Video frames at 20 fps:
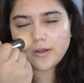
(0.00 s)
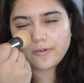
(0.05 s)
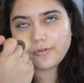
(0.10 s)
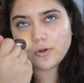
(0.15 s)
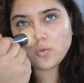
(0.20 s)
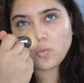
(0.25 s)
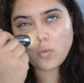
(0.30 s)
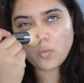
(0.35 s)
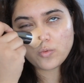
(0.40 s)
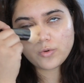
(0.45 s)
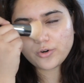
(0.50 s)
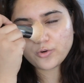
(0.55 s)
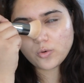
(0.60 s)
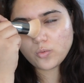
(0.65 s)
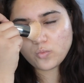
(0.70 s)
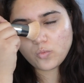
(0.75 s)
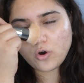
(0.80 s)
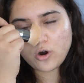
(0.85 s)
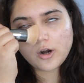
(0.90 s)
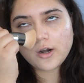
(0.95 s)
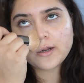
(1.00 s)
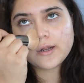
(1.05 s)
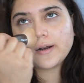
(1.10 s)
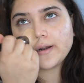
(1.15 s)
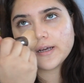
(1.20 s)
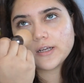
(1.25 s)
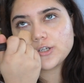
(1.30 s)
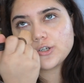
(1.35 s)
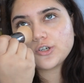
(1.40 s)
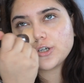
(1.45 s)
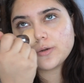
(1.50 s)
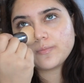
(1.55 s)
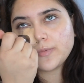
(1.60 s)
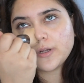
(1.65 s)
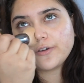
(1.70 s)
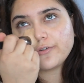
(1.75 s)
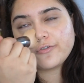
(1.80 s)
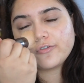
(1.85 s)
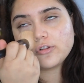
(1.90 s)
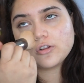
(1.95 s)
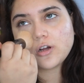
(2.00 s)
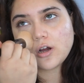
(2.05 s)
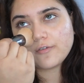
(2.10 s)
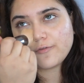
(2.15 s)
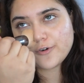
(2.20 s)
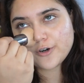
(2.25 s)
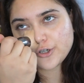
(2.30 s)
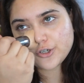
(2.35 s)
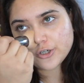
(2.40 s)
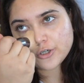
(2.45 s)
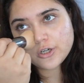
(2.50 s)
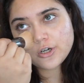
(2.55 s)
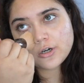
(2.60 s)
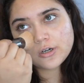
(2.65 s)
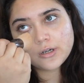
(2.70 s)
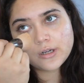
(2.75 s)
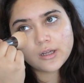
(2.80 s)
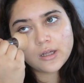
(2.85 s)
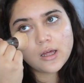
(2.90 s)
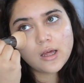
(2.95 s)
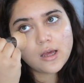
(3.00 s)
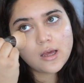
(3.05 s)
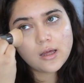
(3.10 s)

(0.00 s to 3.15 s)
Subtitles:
if you don't want an extremely full coverage look,